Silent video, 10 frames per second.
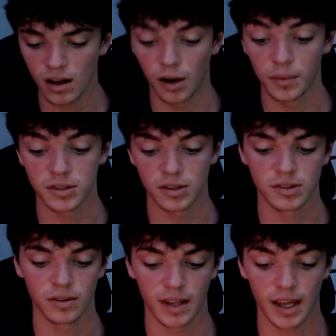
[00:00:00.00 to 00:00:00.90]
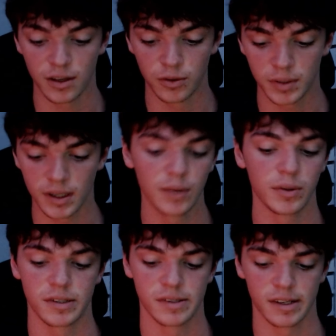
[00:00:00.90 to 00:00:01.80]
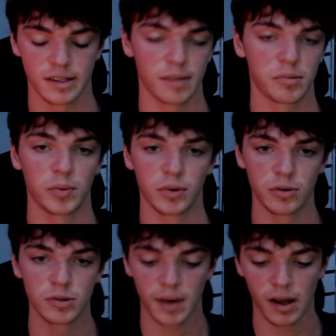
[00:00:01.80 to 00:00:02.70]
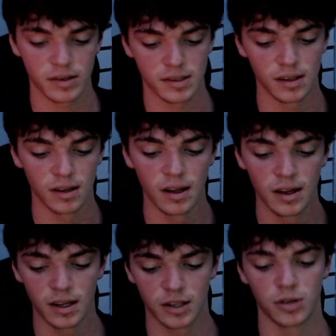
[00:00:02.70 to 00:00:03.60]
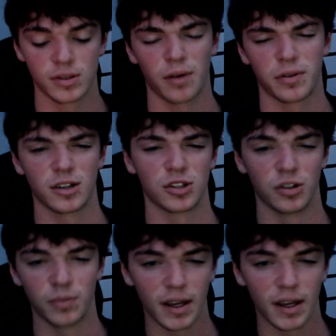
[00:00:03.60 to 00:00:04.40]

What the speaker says: There's also the AUP, which is the use policy. It shows how things should be